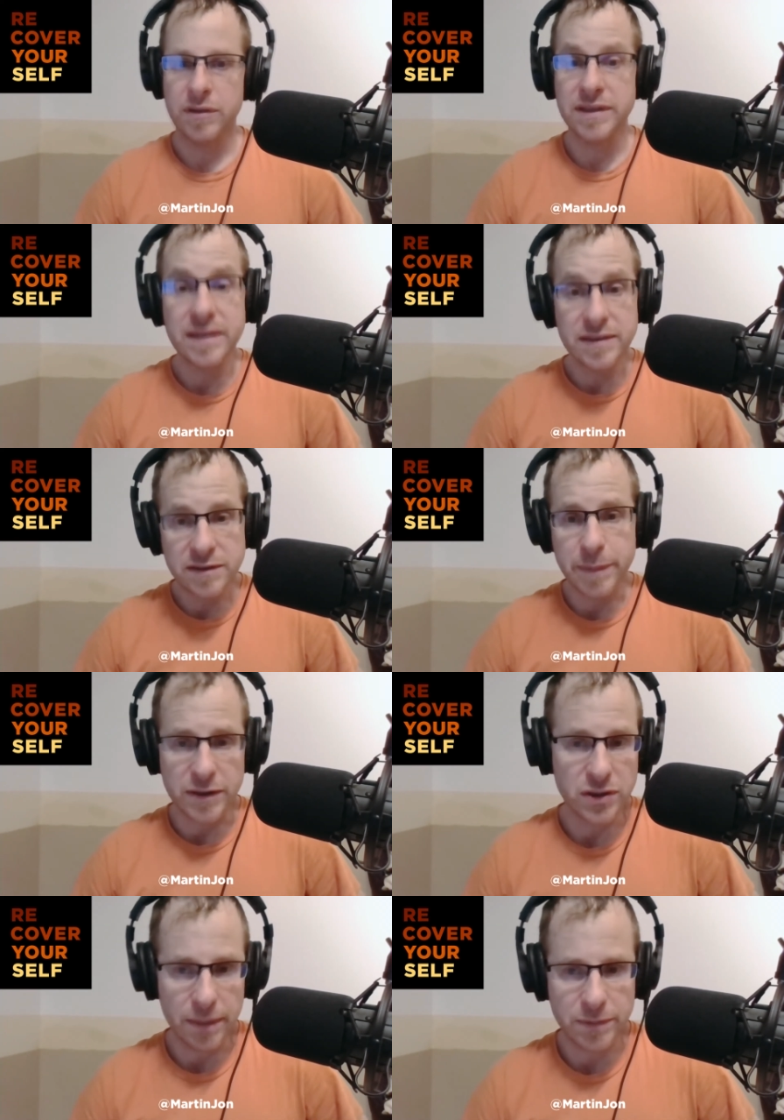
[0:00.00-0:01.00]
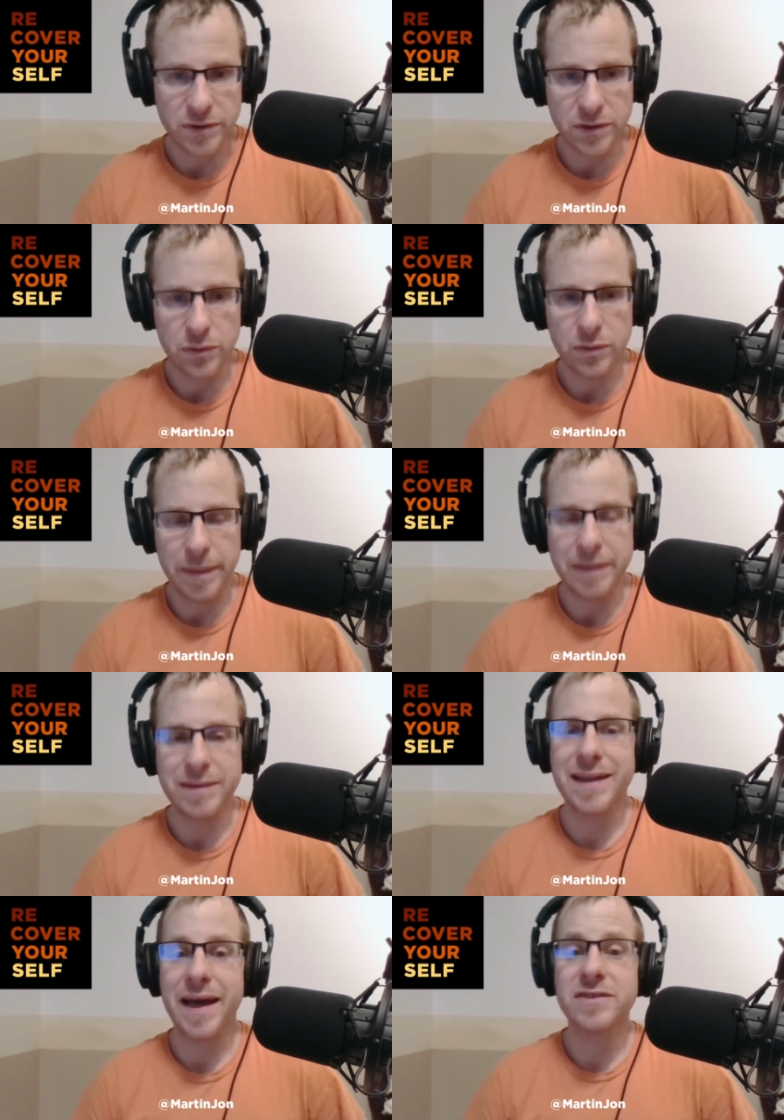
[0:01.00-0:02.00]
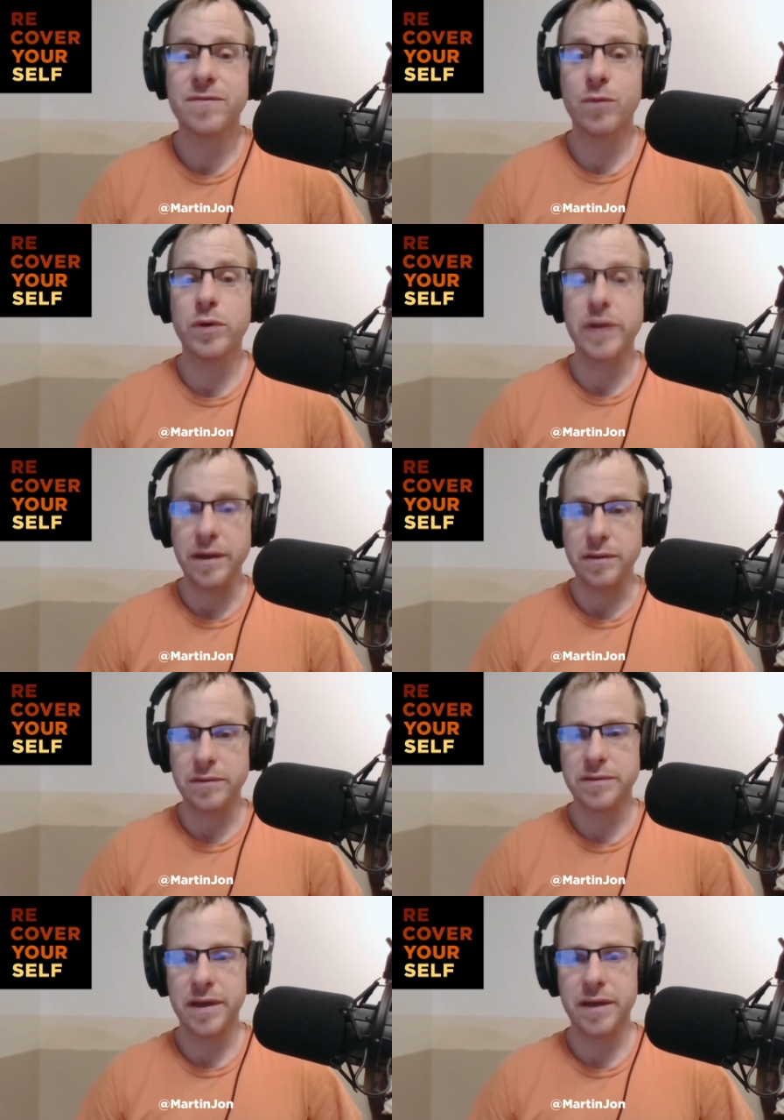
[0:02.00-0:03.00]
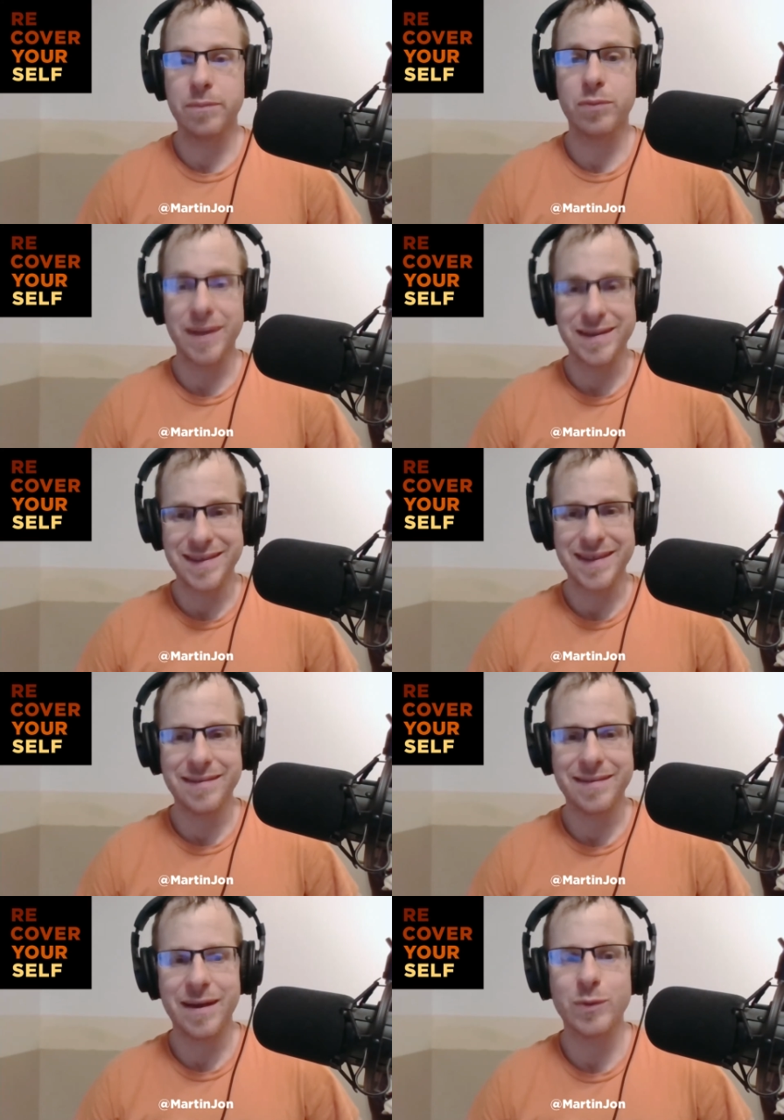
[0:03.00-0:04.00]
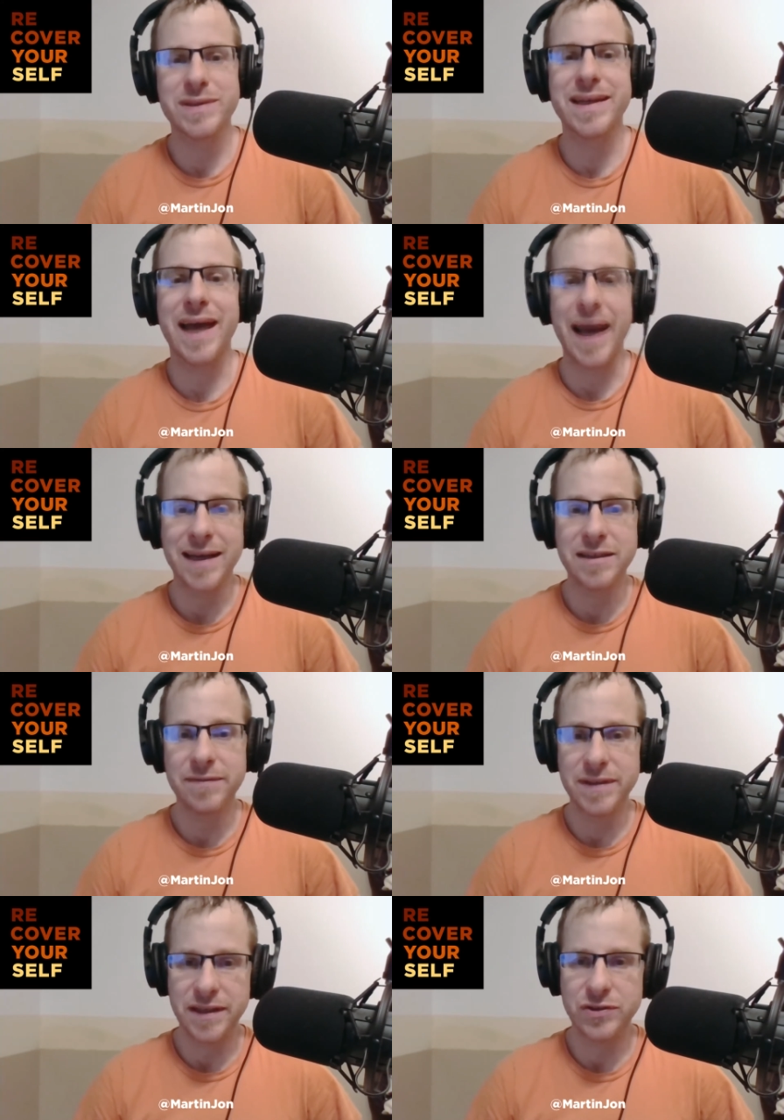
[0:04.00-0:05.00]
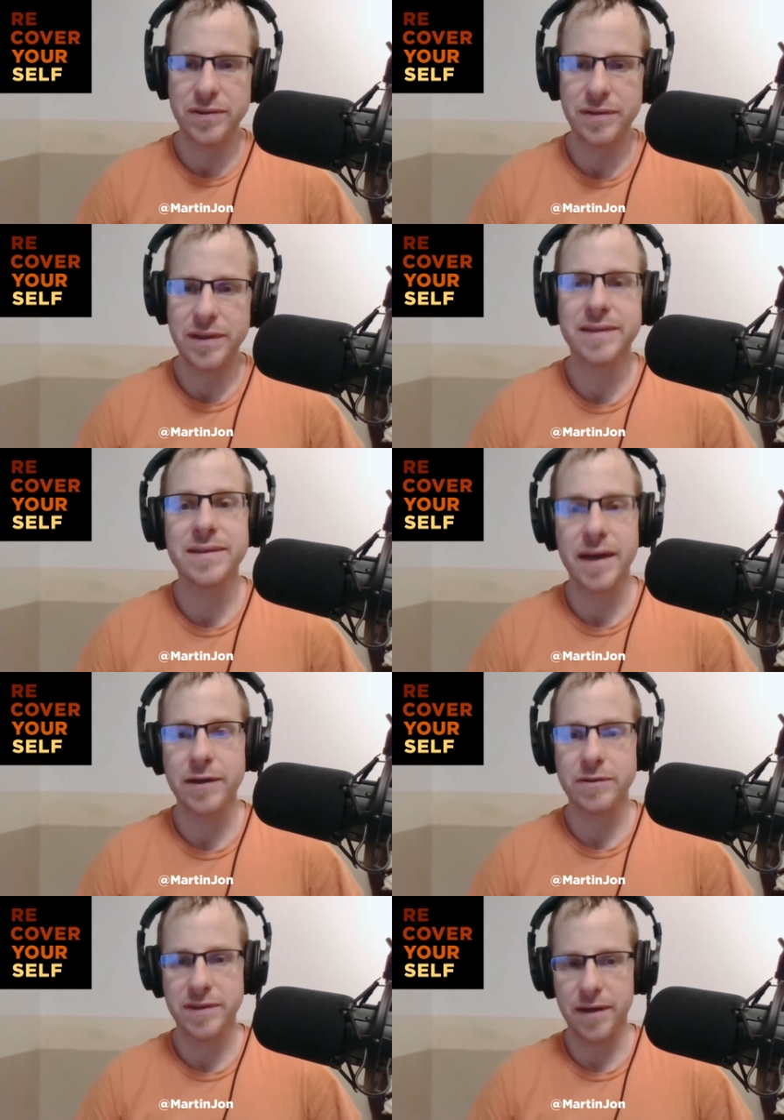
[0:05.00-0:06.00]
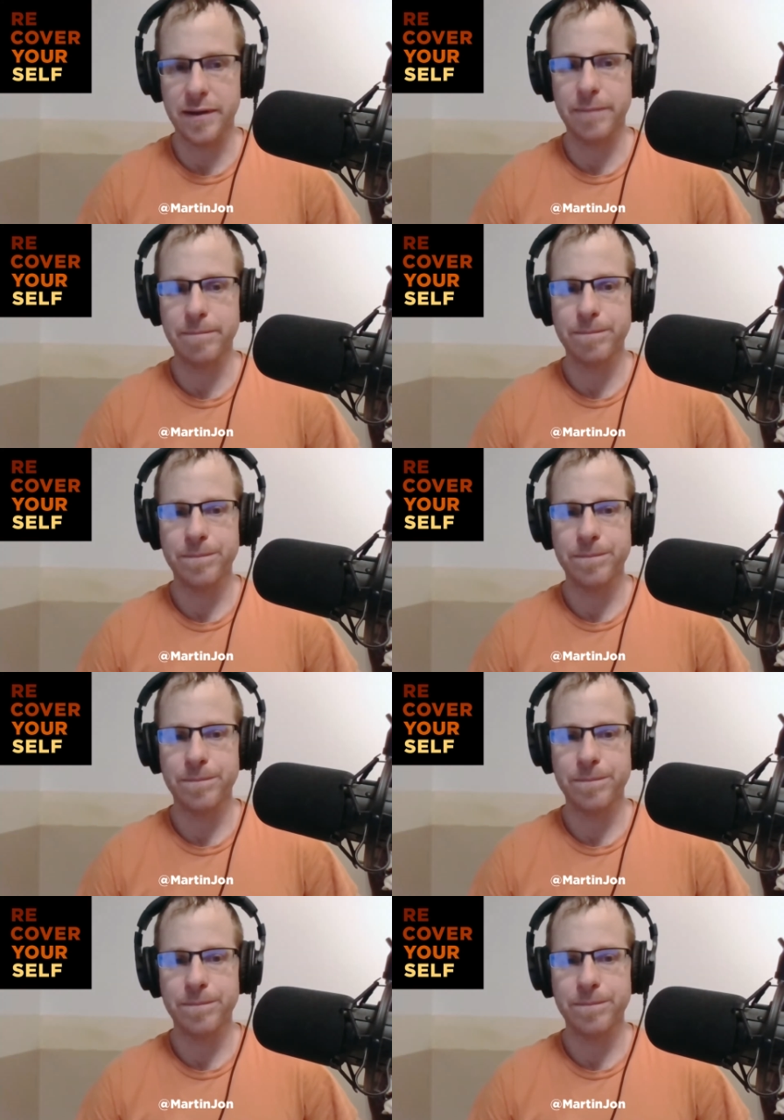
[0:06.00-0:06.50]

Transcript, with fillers: This is a special episode about the last 4 years and a president that was in active addiction the entire time.